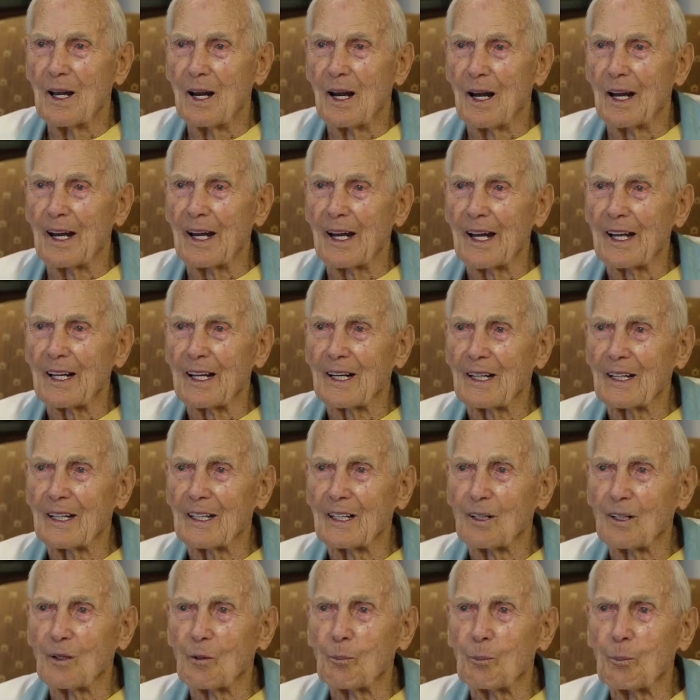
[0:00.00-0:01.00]
I had a
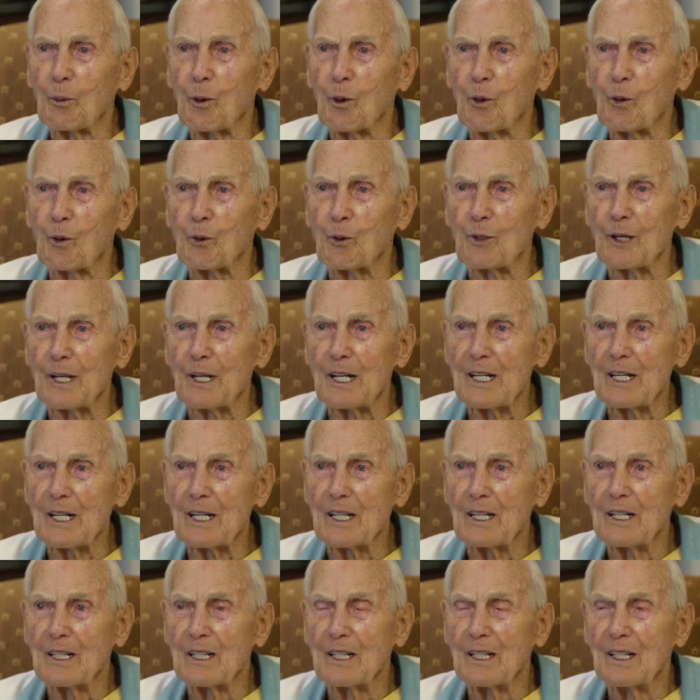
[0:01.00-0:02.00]
little pony.
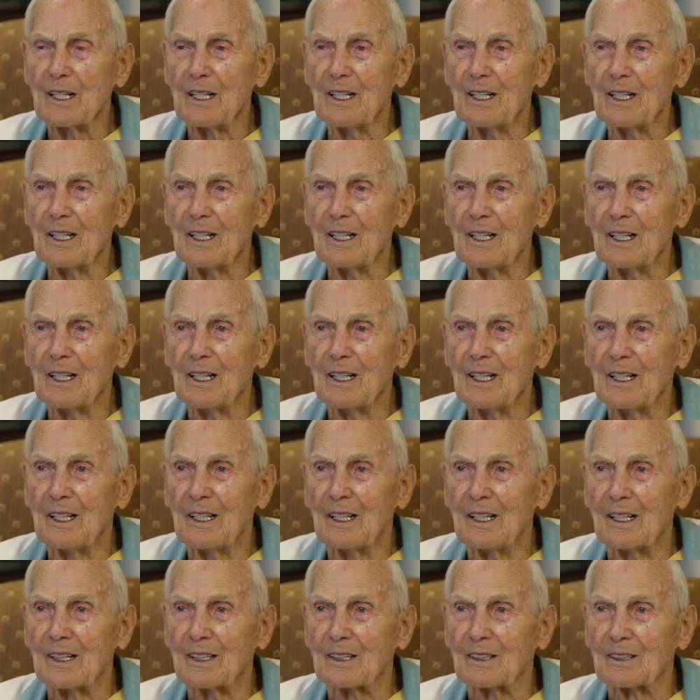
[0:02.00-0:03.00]

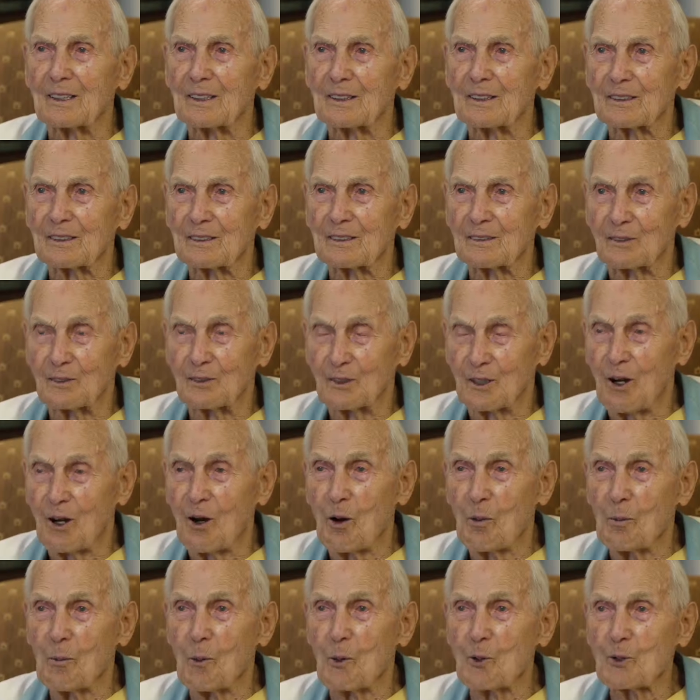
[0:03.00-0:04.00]
We
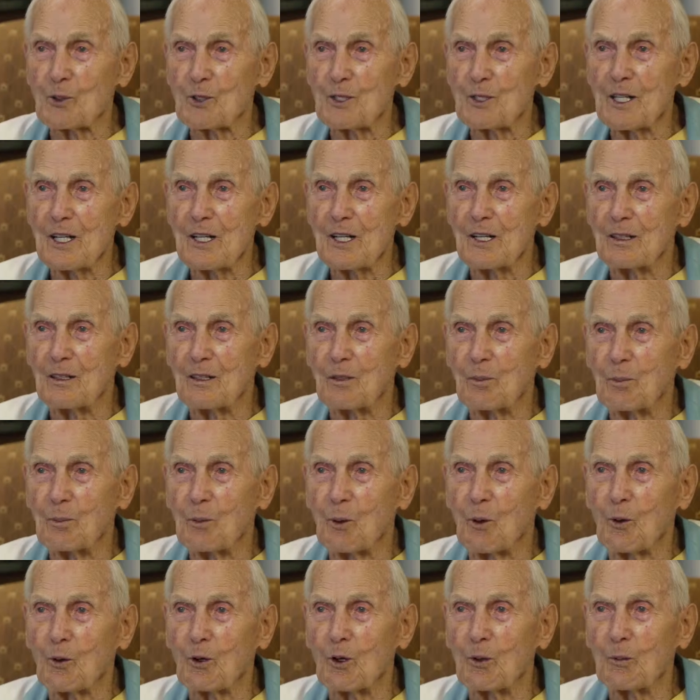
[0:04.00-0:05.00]
almost needed a
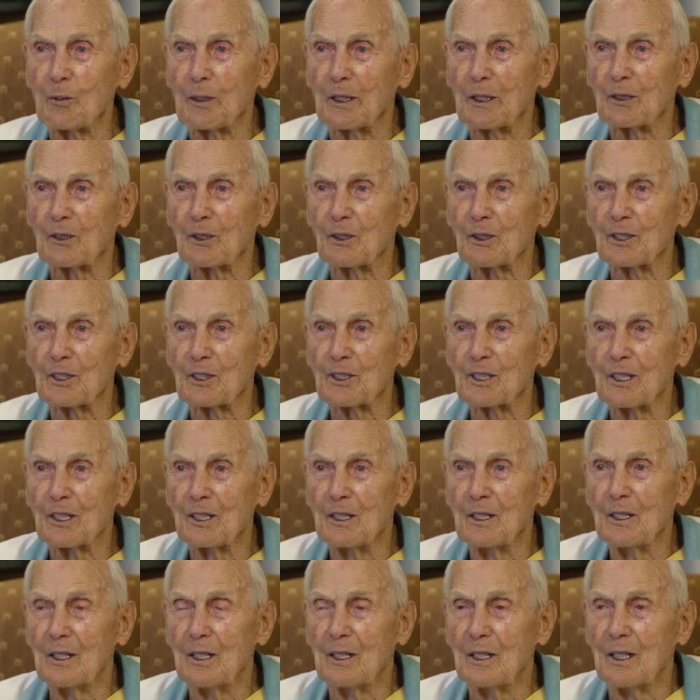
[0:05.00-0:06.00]
pony because
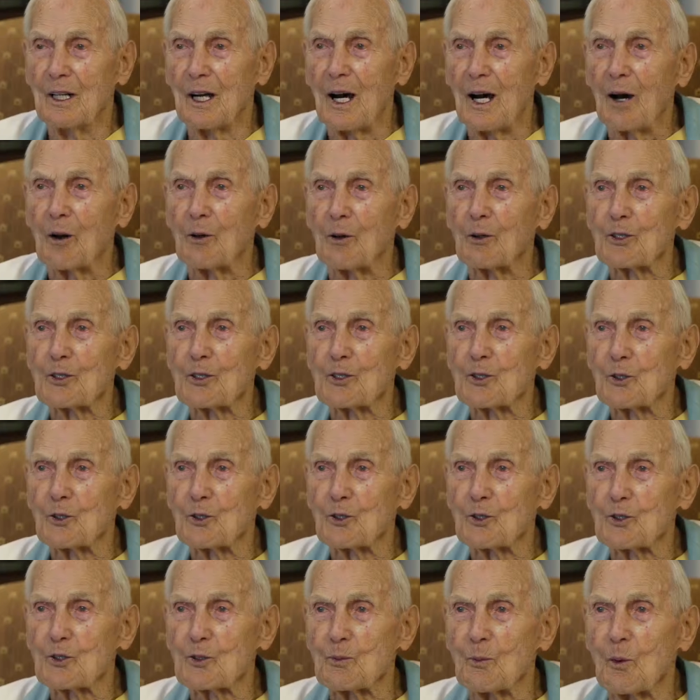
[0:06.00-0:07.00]
I was so
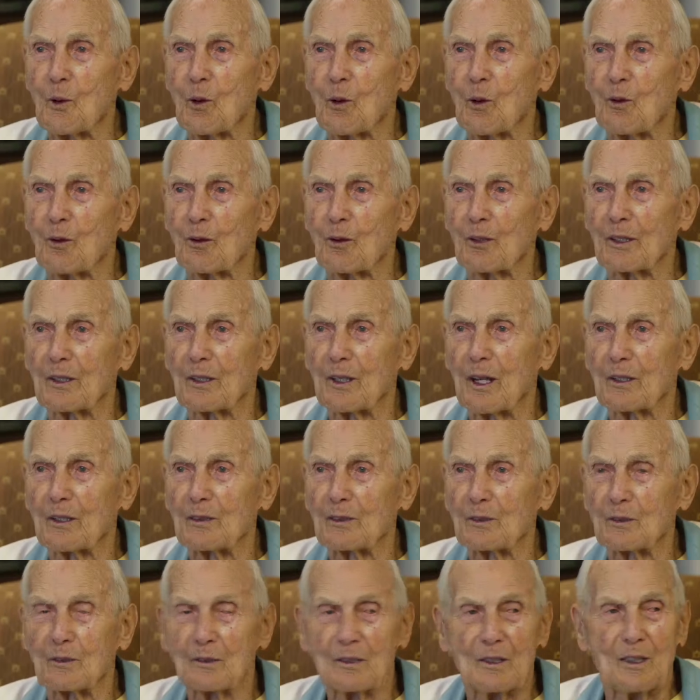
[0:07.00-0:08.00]
small that I
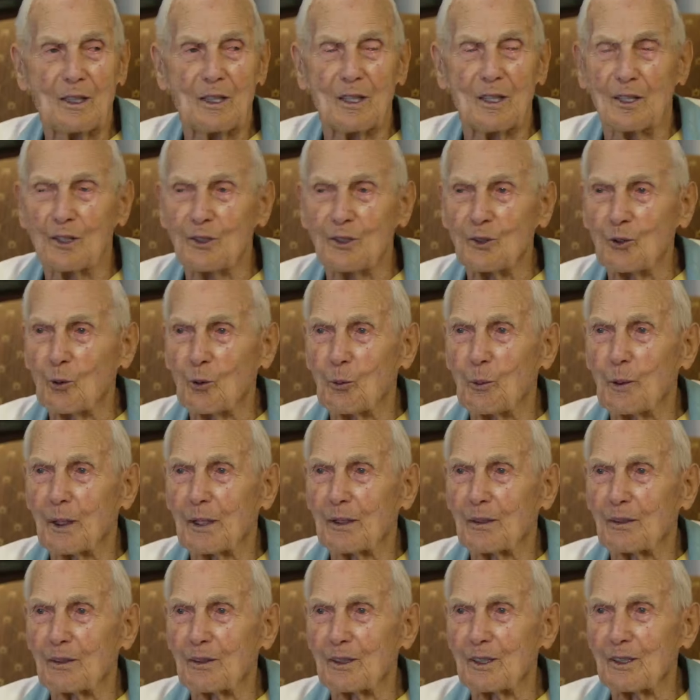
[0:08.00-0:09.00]
was no
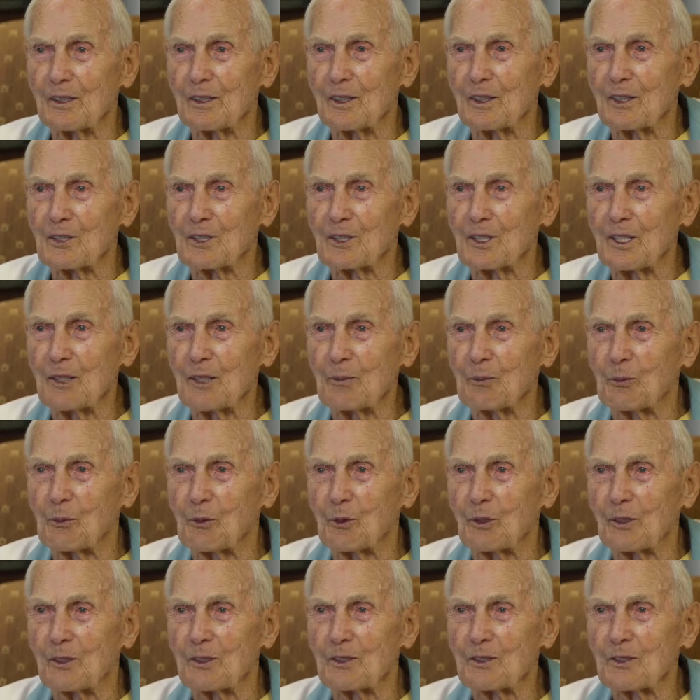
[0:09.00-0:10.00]
bigger than the sheep
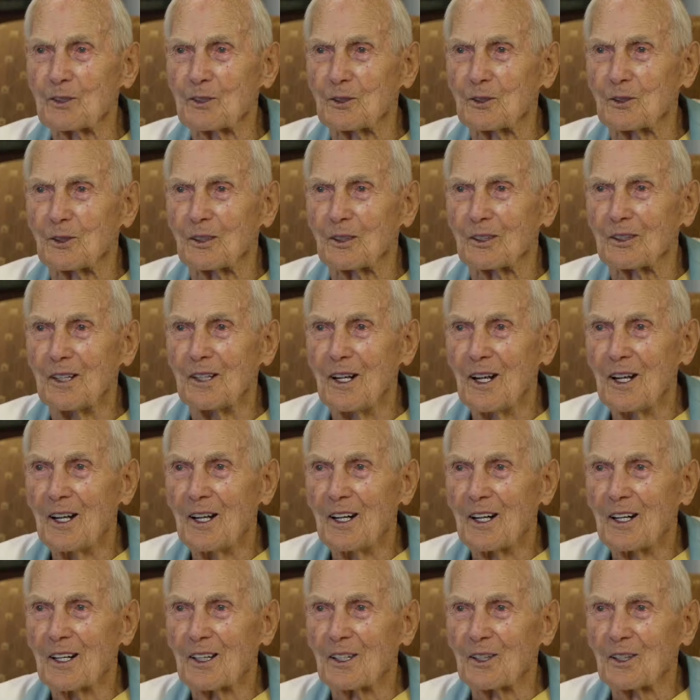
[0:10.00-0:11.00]
were, so I
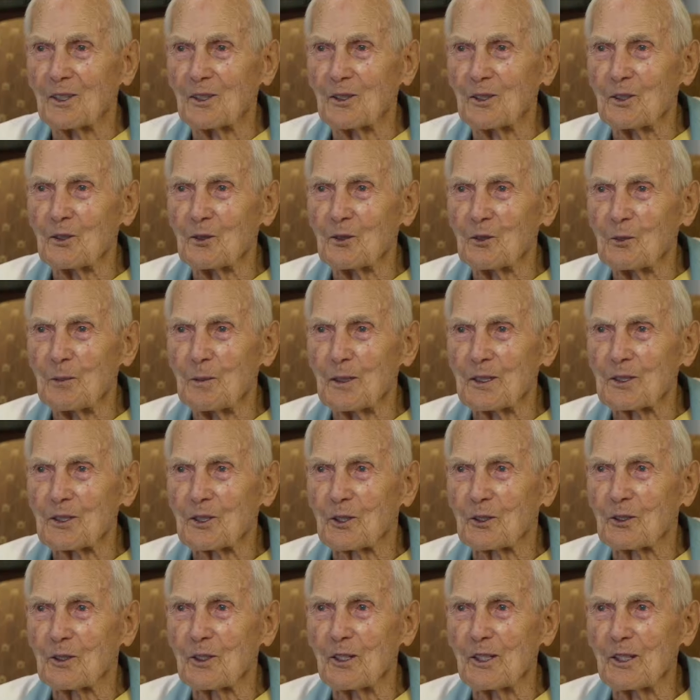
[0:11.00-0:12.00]
couldn't do much
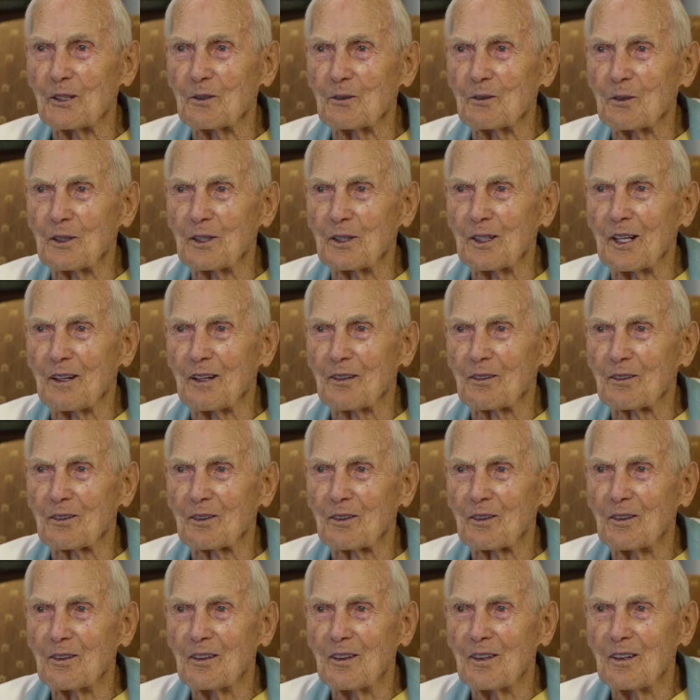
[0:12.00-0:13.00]
herding without
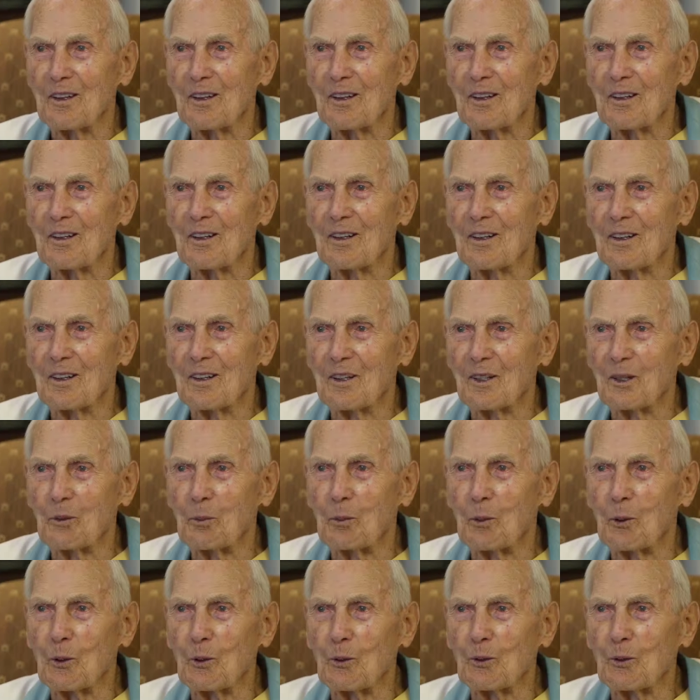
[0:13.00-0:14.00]
the
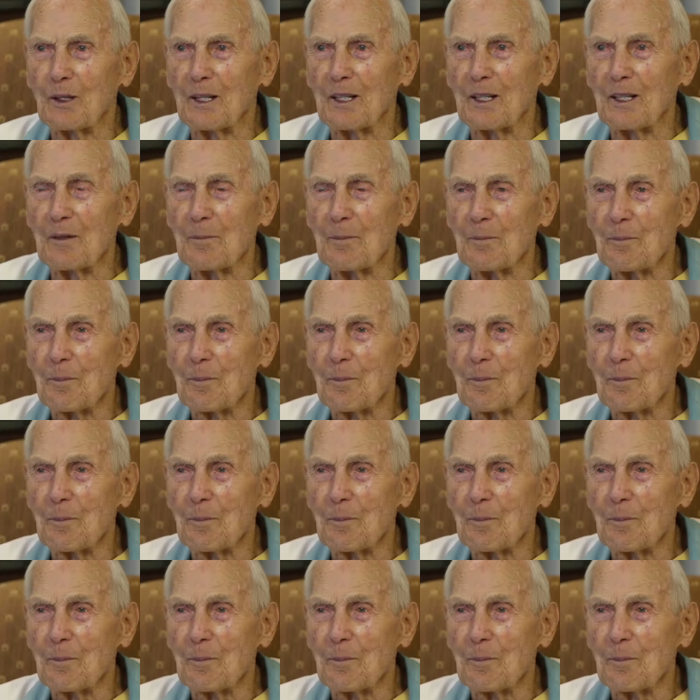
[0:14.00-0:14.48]
pony.